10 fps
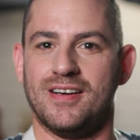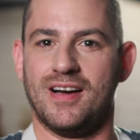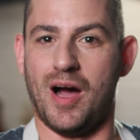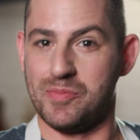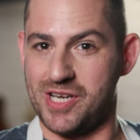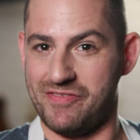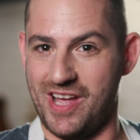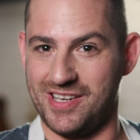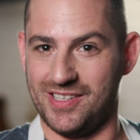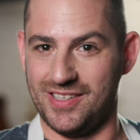I'm Chef
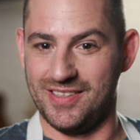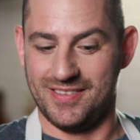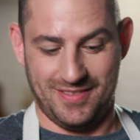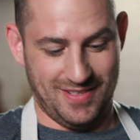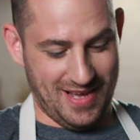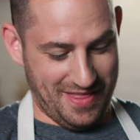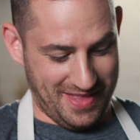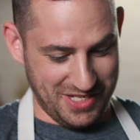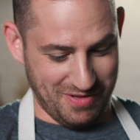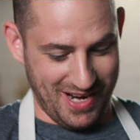Yankel, and
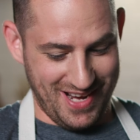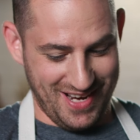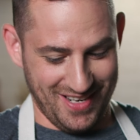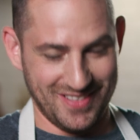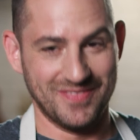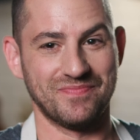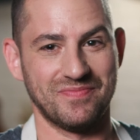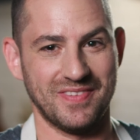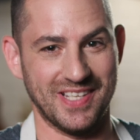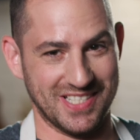this right here,
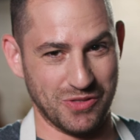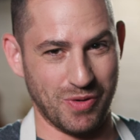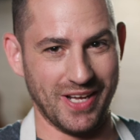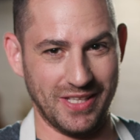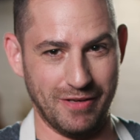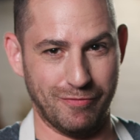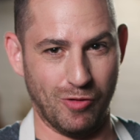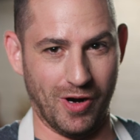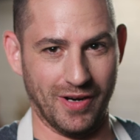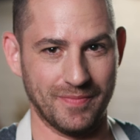this is what I live
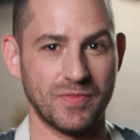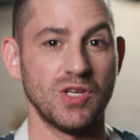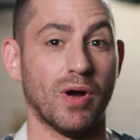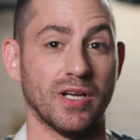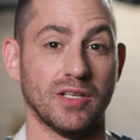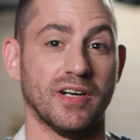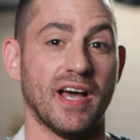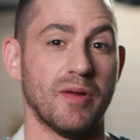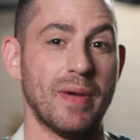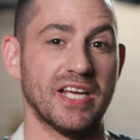for. You want to learn
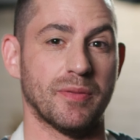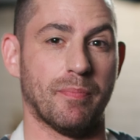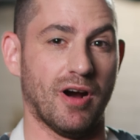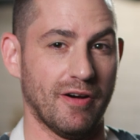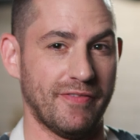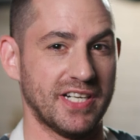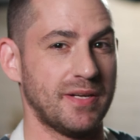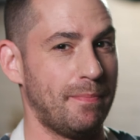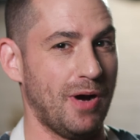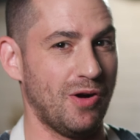how to make the perfect
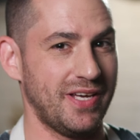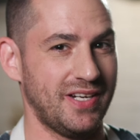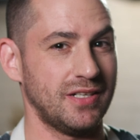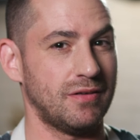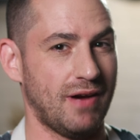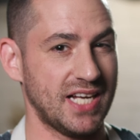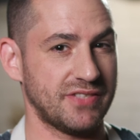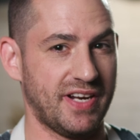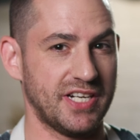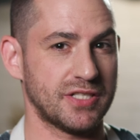bone-in,
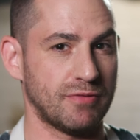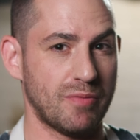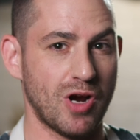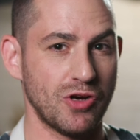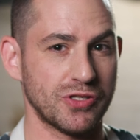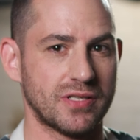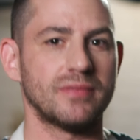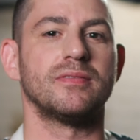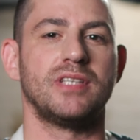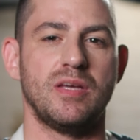grass-finished rib roast?
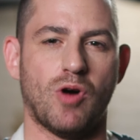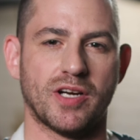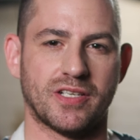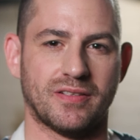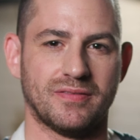Keep watching.